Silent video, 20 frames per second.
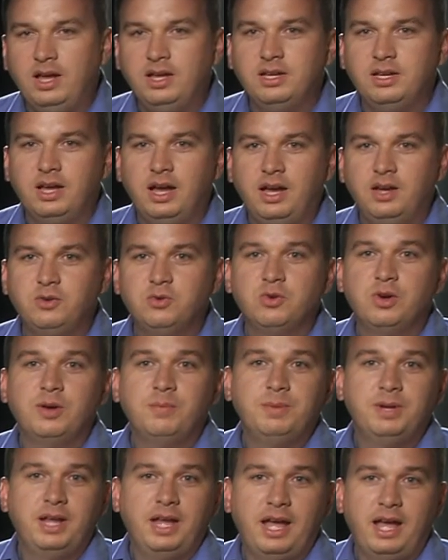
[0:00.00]
I grew
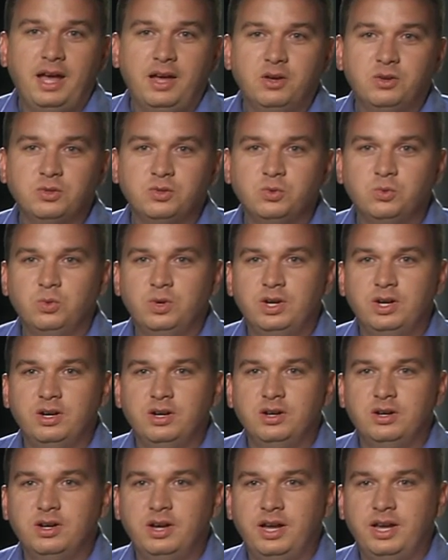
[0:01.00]
up in a house
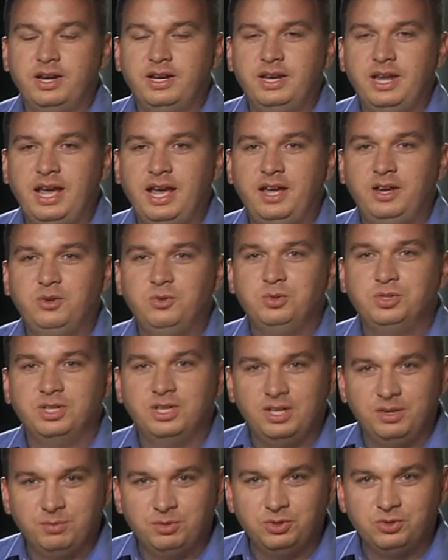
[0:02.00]
where I had a dad who was a
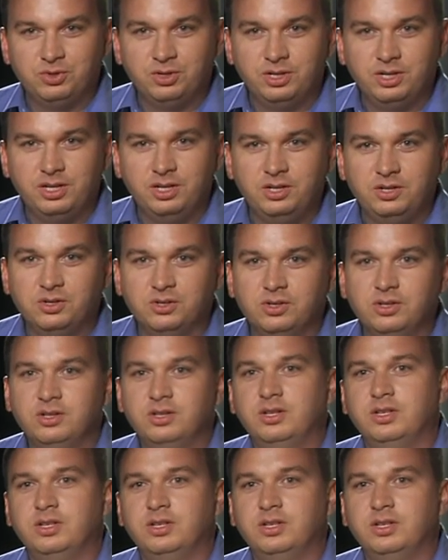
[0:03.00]
chemistry teacher,